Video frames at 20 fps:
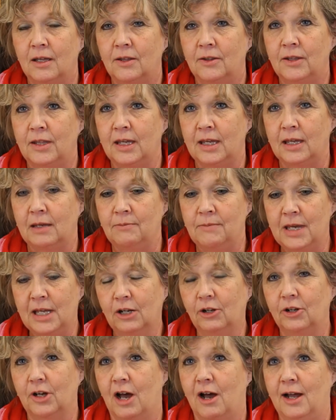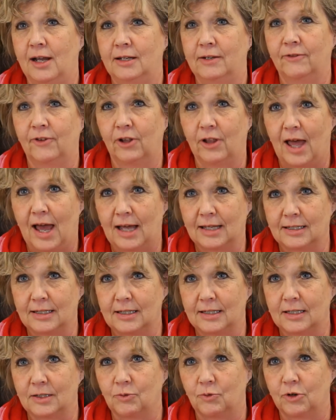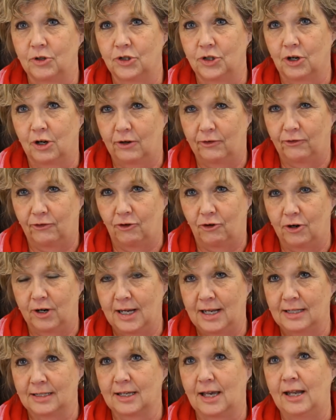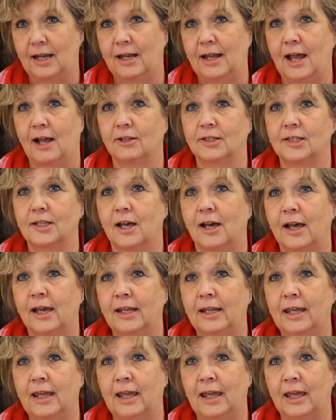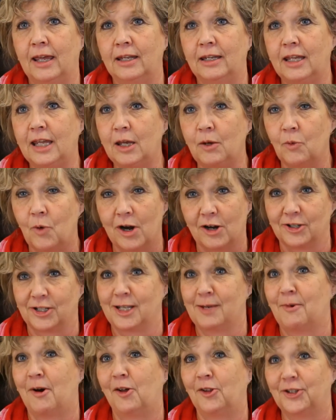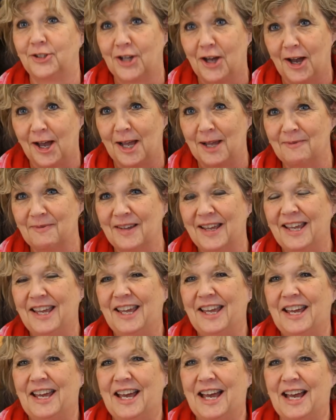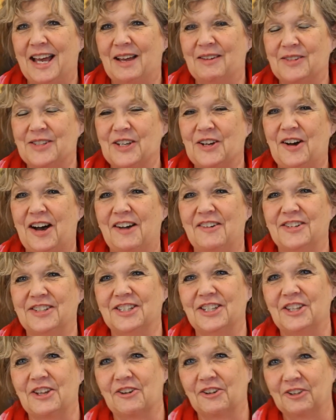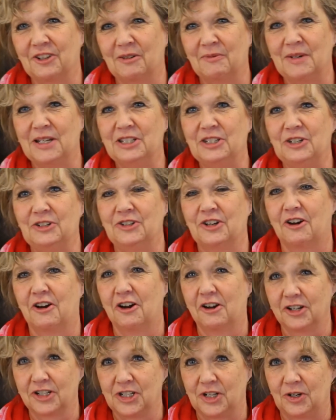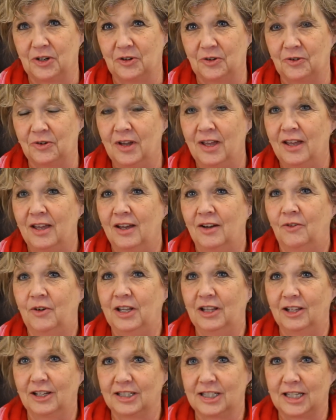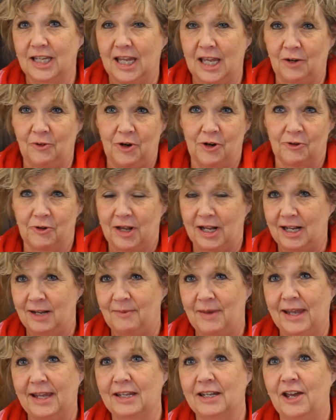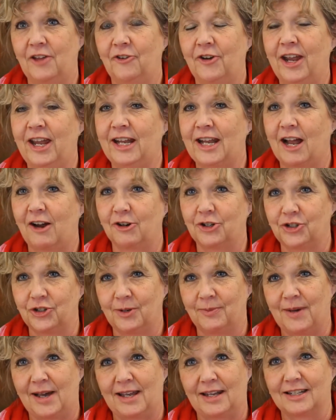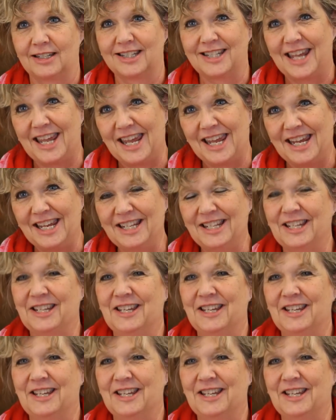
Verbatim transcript: the middle kind of glasses, which are for inside and outside, and he wears them all the time. Um, so obviously they were a little bit too dark, so we looked again. We were ready to make another eight-hour trip out of state.